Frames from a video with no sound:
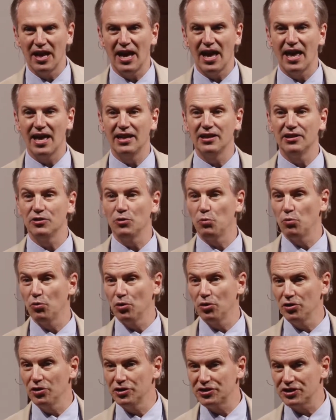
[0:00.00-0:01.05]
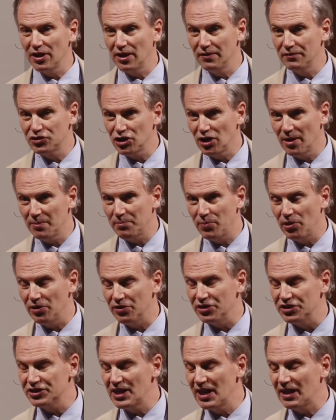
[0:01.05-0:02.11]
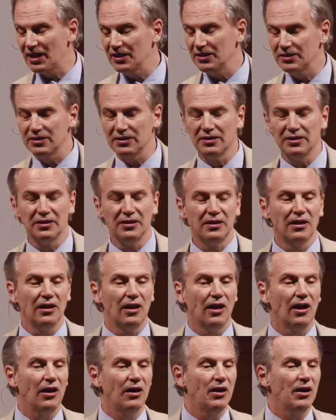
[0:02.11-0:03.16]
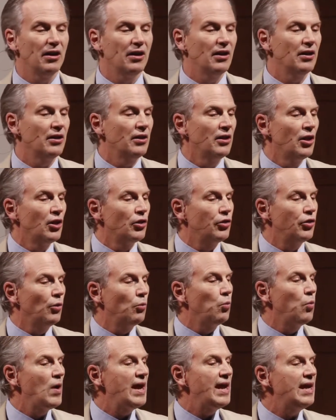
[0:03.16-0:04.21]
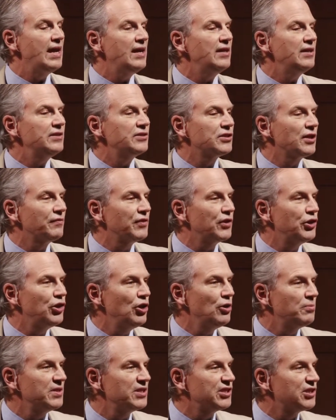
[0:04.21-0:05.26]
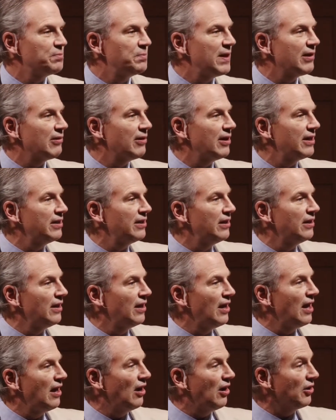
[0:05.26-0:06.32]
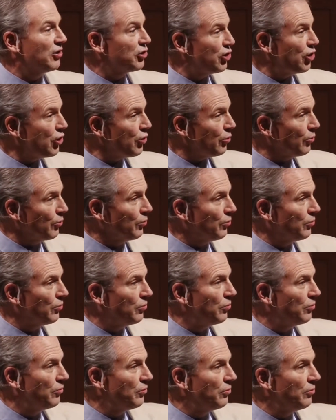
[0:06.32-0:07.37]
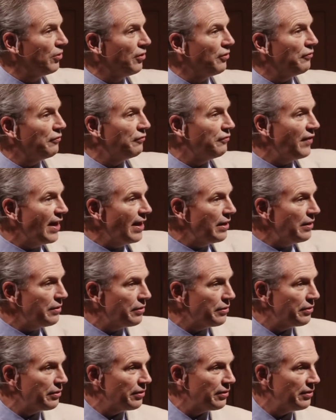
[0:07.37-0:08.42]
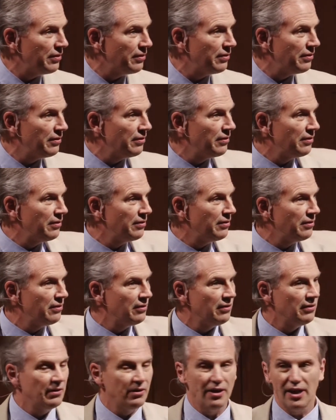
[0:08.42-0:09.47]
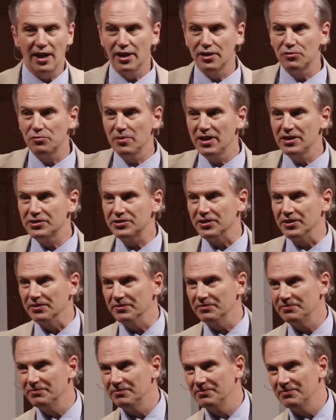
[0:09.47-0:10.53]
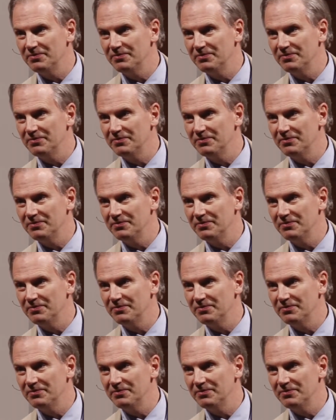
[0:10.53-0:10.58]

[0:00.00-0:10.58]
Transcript: And in the words of John Paul II, uh, the wings of the human spirit are two faith and reason.